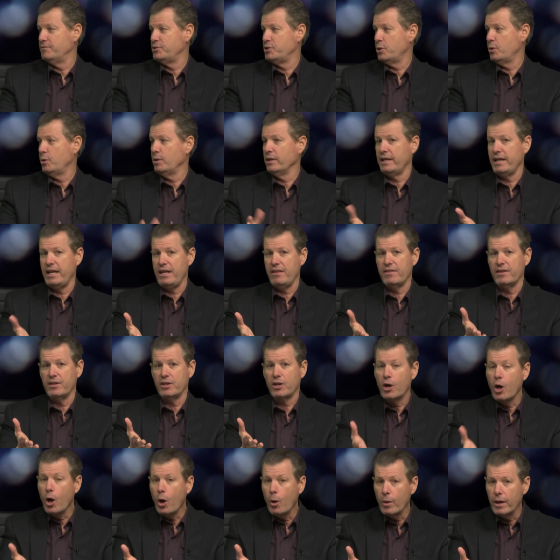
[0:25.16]
Joel and Ethan
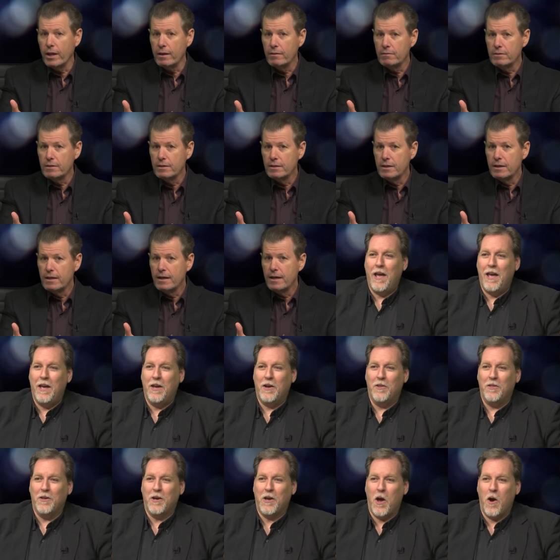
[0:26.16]
Coen. All
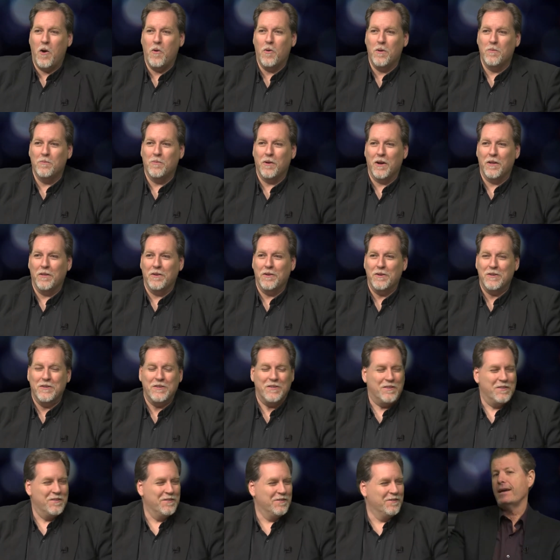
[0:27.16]
hail the Coen
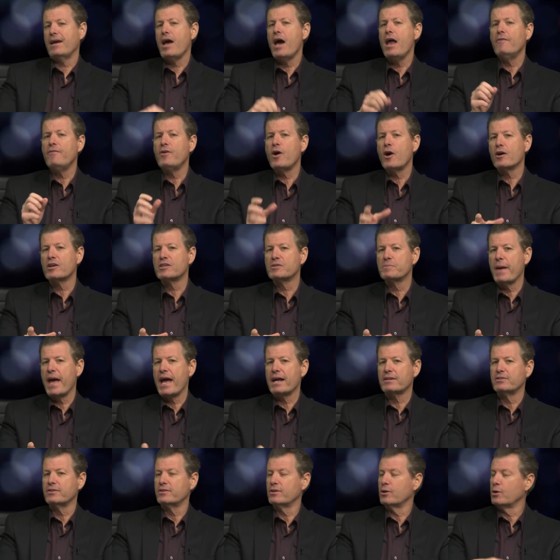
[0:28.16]
brothers. And it kind of harks back to the